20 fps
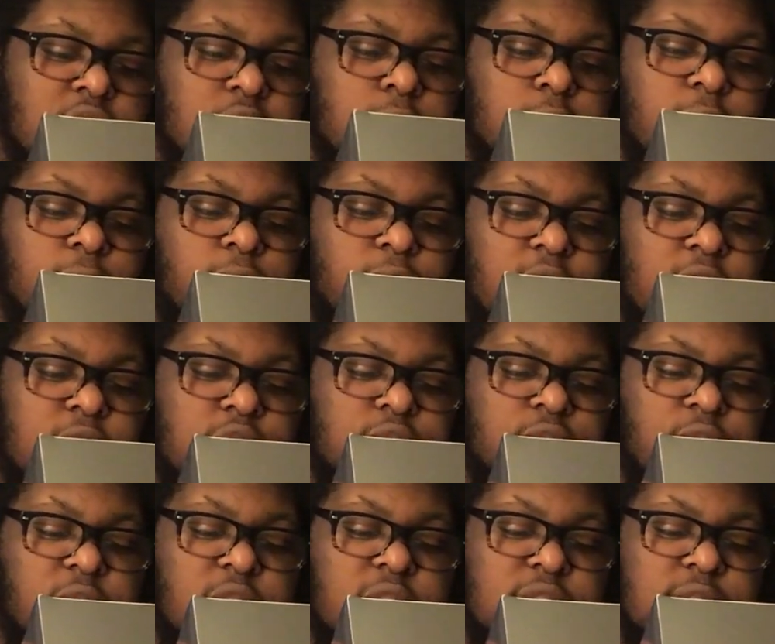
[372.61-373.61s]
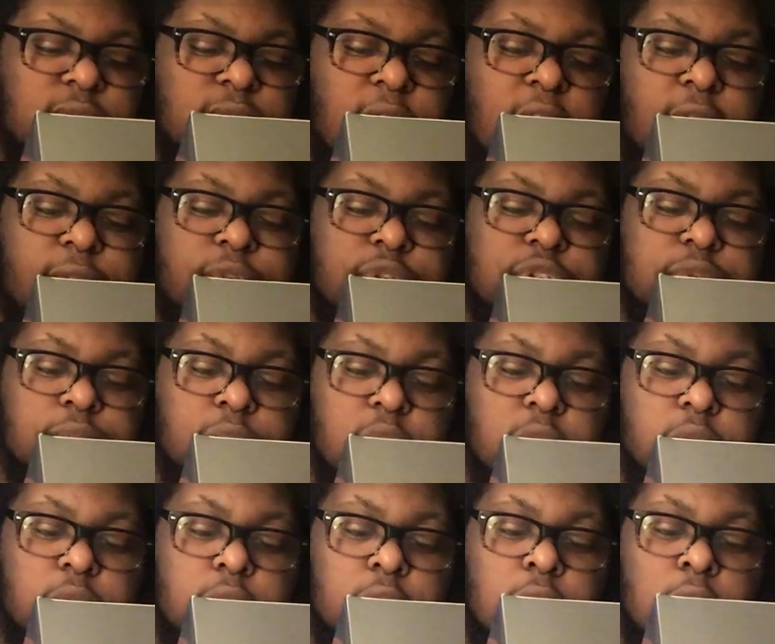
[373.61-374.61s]
and Revenge for His Father's
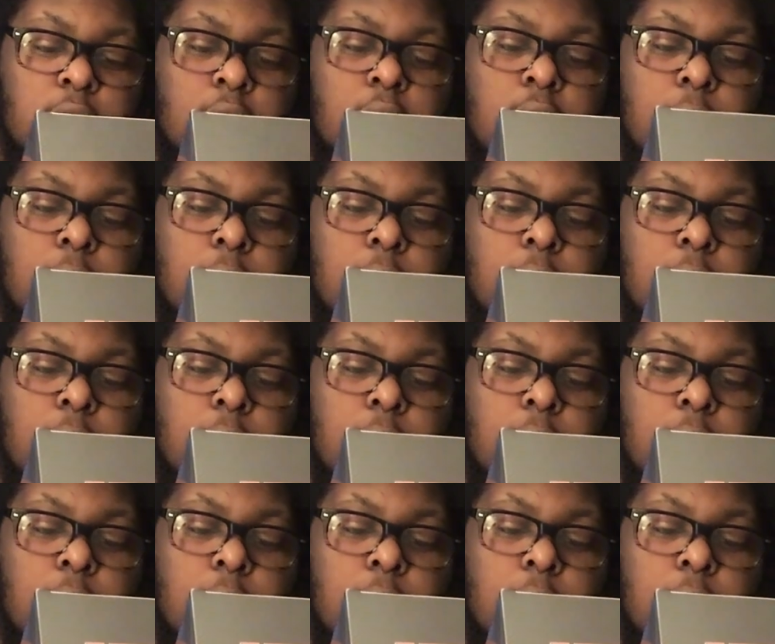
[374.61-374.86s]
Murder